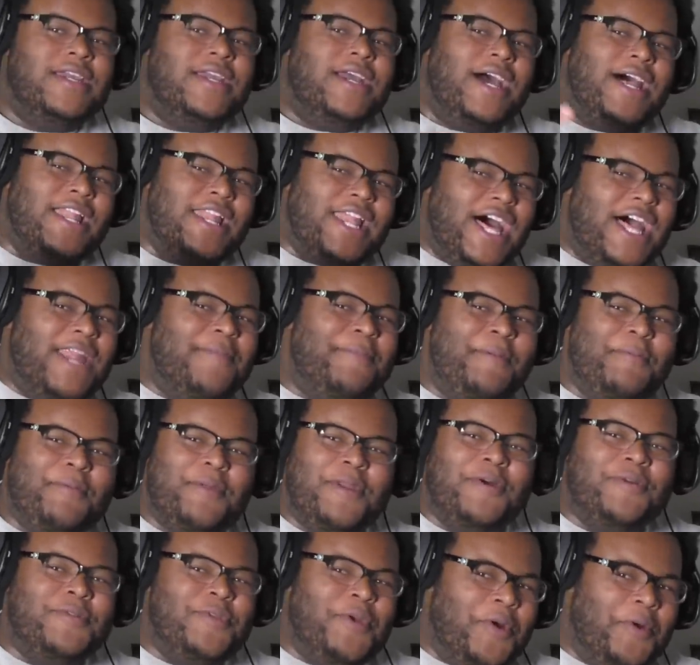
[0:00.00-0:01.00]
A lot of people
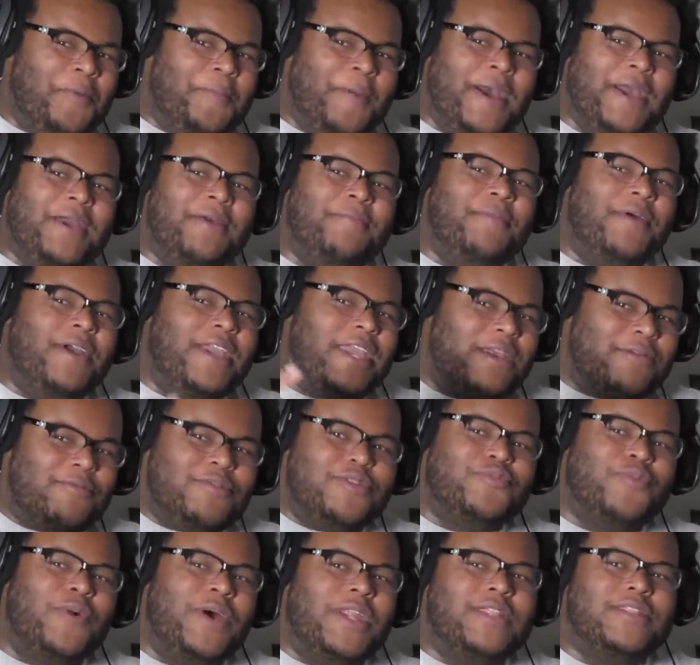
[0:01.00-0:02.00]
don't know about him, but he was
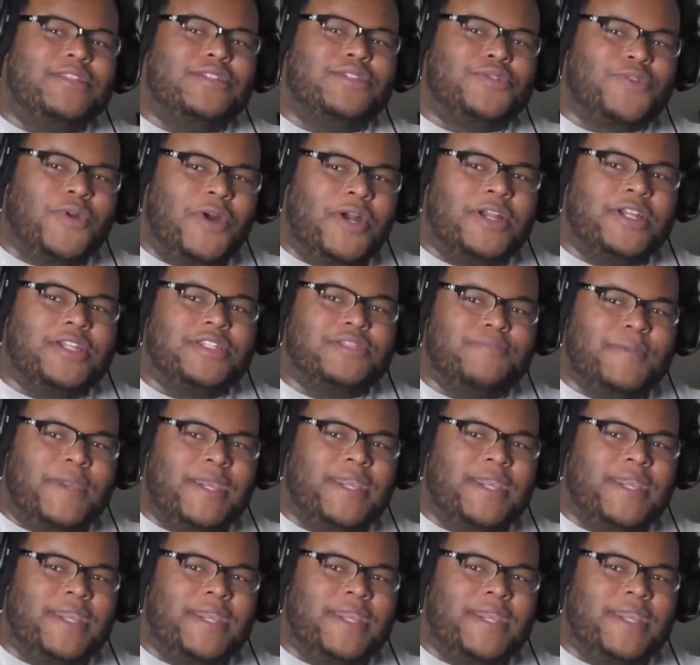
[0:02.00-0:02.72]
one of the strongest, man.